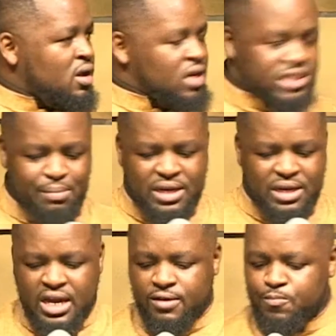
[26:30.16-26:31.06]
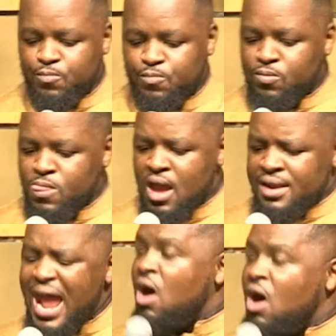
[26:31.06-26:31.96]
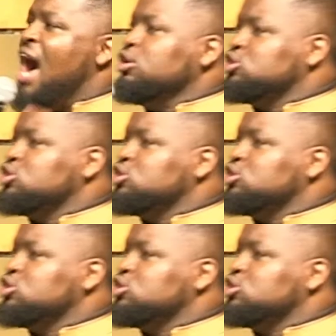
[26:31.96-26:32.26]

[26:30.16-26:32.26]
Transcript: Is somebody hearing? Now, how